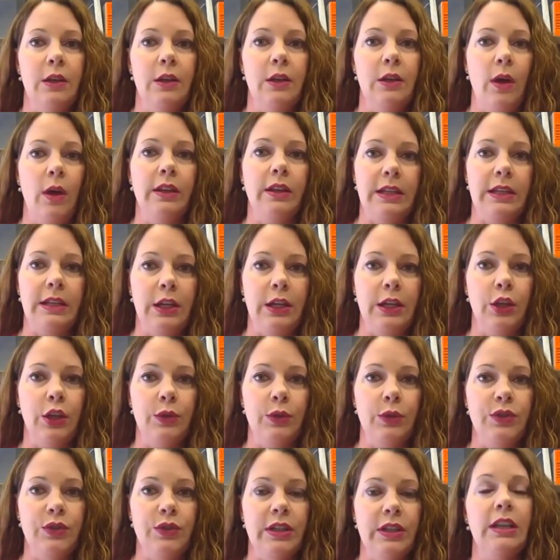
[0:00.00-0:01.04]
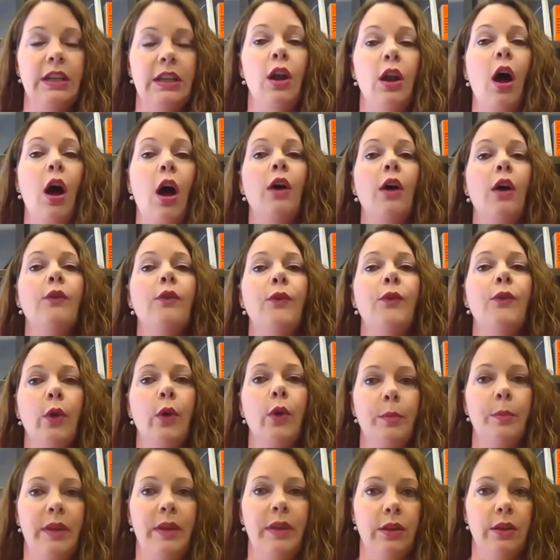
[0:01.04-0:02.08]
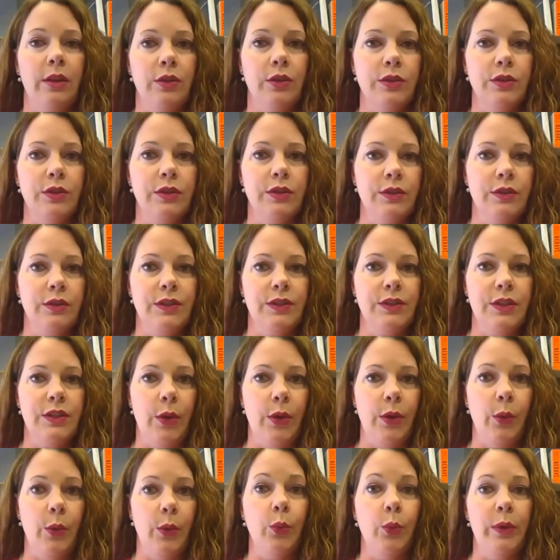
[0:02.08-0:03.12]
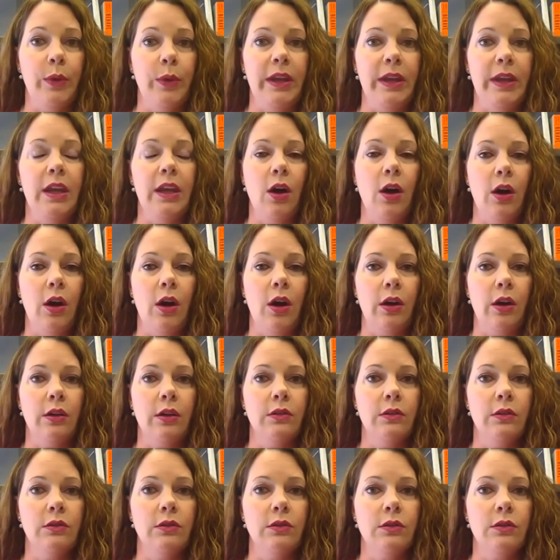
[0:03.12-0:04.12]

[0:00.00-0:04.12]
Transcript: equality, and inclusion in all 4 pillars so we are